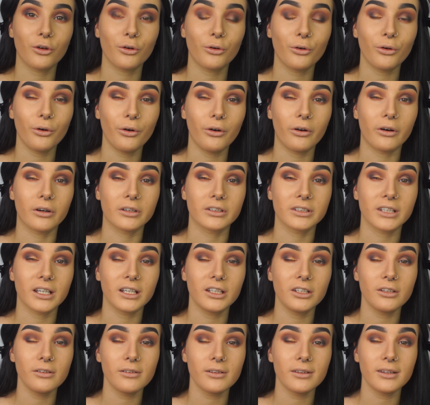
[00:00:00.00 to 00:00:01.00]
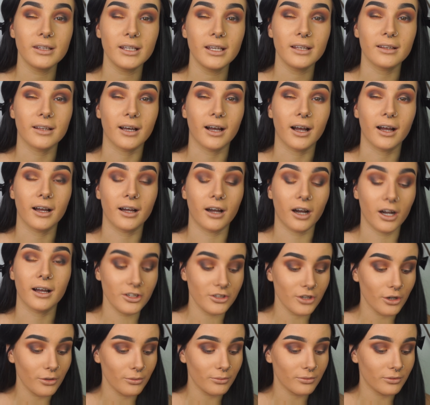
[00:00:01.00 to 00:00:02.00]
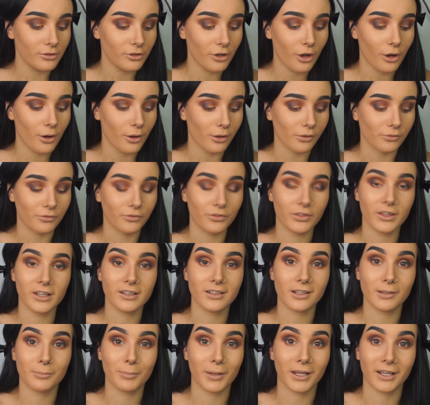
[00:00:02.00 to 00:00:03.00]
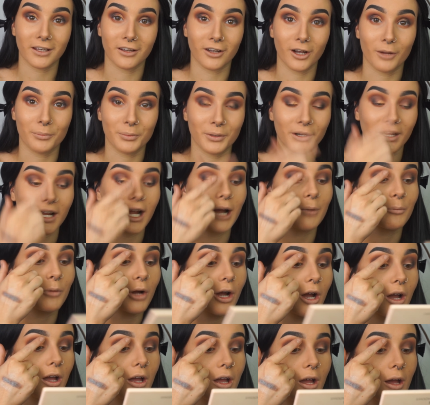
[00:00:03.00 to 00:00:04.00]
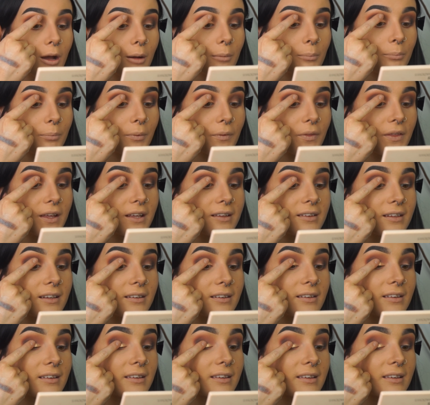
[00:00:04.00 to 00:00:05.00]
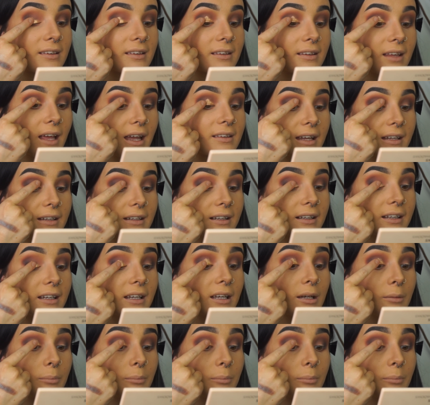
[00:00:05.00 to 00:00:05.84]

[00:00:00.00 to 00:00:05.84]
god, can you see that? I don't know if this is picking up on camera, but this is insanely